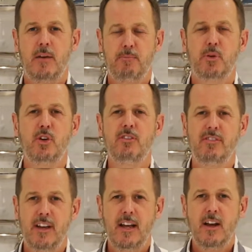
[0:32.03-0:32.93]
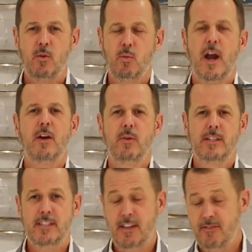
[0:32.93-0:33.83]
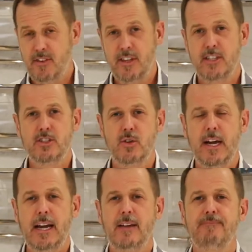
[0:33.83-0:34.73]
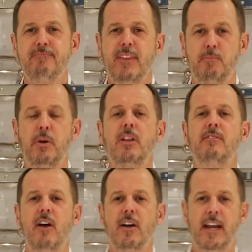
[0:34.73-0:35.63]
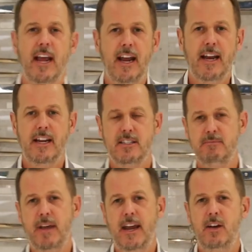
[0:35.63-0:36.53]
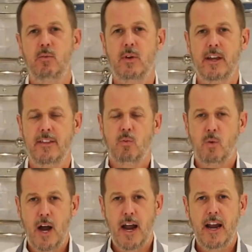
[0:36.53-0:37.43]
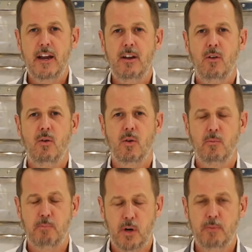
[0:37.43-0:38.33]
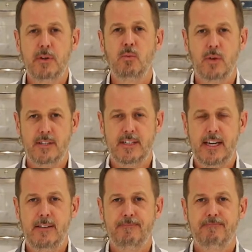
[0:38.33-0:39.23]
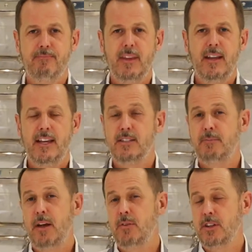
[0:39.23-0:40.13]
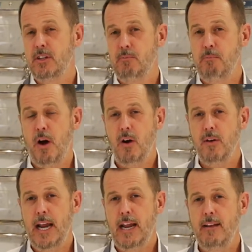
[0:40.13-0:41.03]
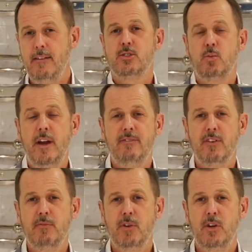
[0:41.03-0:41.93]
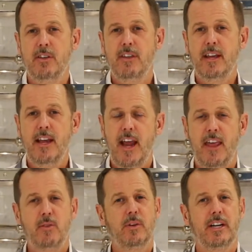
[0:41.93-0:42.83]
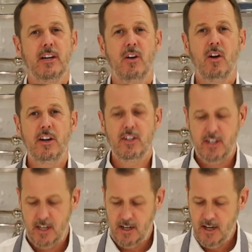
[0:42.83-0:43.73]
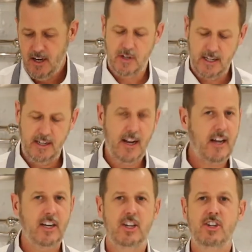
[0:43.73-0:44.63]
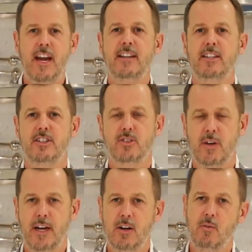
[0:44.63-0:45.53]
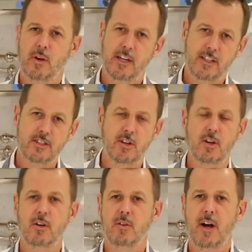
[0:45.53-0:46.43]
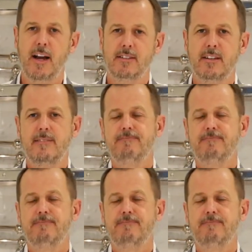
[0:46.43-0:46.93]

proof rye whiskey for this drink. The Boulevardier is made with rye or bourbon whiskey. It's made with Campari, sweet vermouth, and then we're gonna garnish it. We're not gonna shake this drink, we're gonna stir it over ice.